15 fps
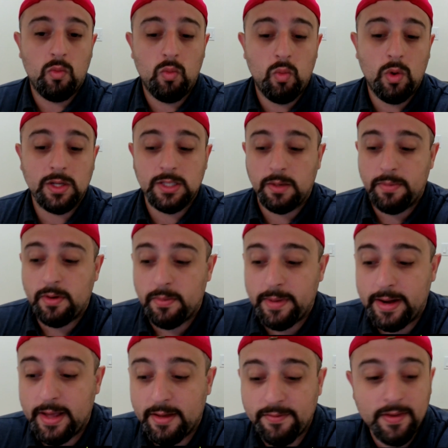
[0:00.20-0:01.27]
What's up,
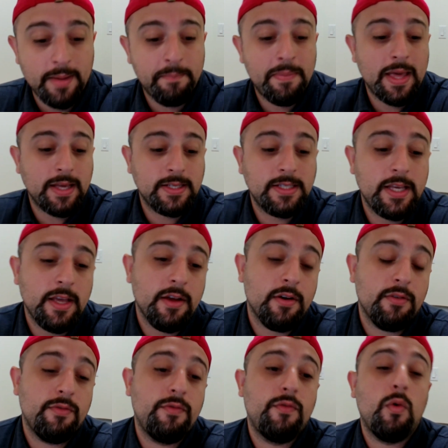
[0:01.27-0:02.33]
everybody? Jefe Picks
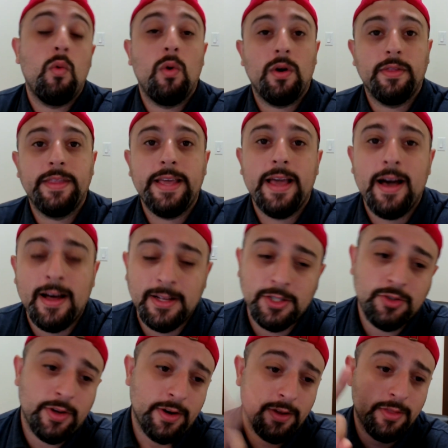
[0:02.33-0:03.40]
here for the Odds
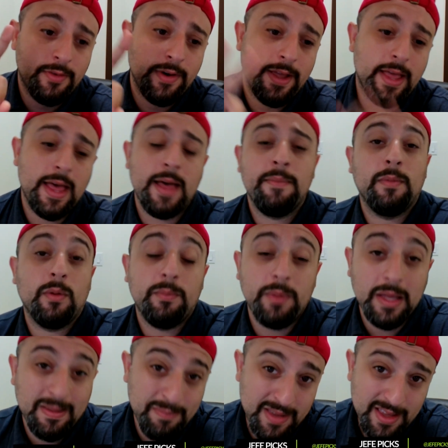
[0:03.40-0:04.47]
Trader 3
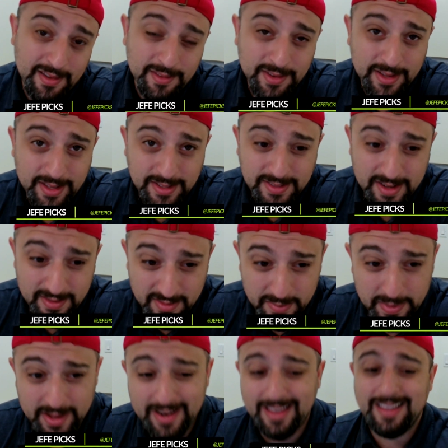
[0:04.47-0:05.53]
MLB POD. So
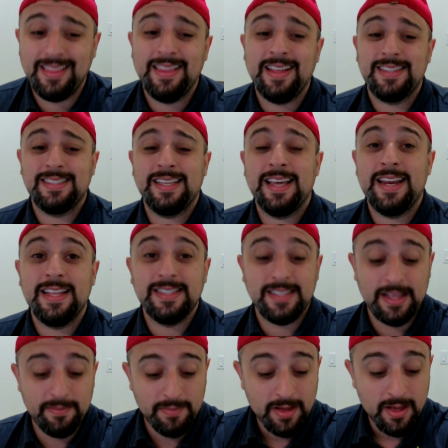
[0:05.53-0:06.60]
everybody, let's get
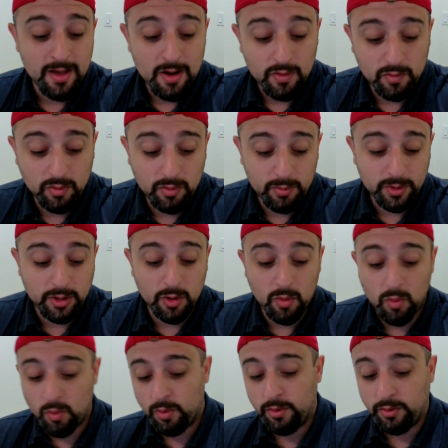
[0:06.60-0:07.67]
into them. We're on with
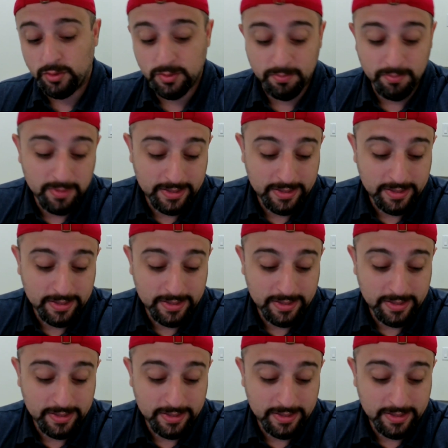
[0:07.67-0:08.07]
the Orioles